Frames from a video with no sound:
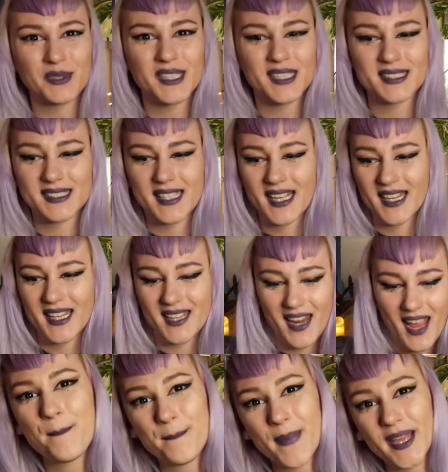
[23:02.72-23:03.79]
excited.
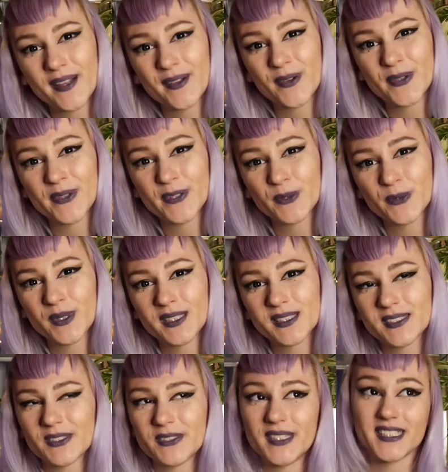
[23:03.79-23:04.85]
My goal
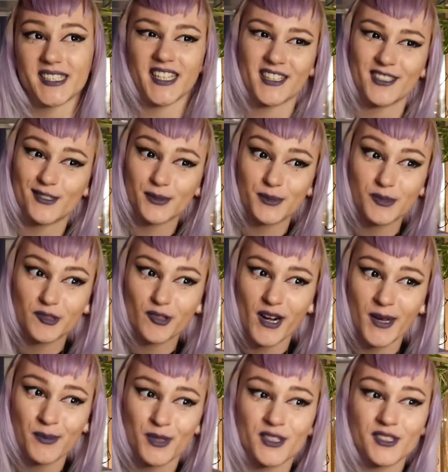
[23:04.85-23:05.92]
was to reach 100
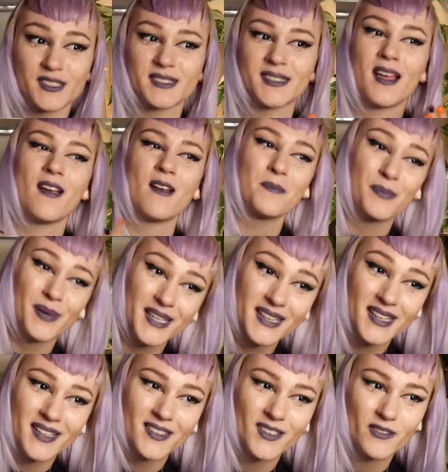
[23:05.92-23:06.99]
subscribers by
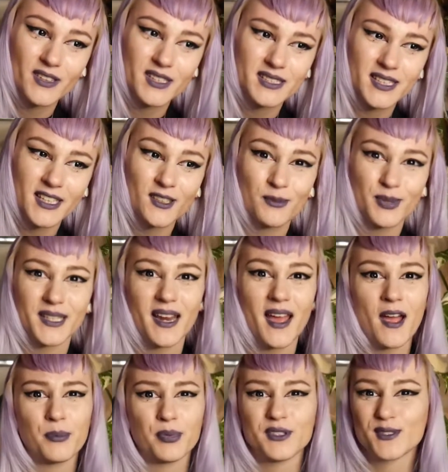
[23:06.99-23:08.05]
the end of this year, but it
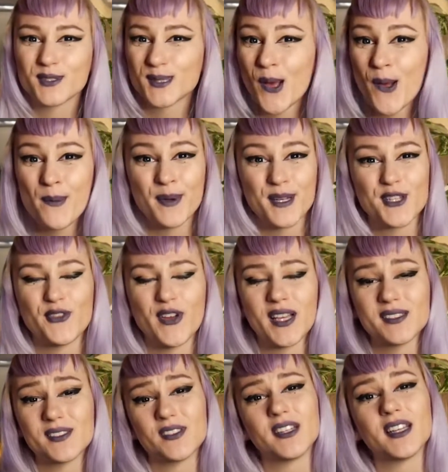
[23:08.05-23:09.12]
happened so much
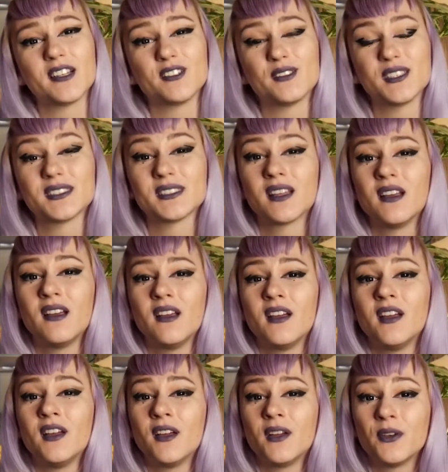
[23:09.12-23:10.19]
faster, and I'm just
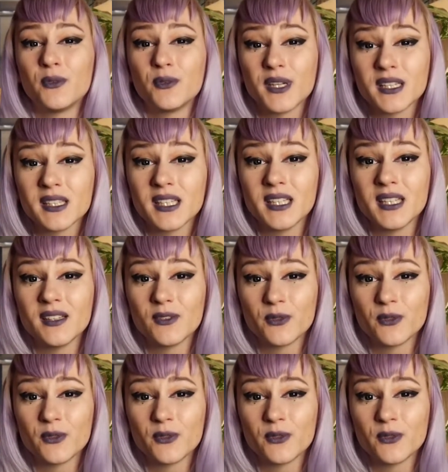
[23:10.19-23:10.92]
really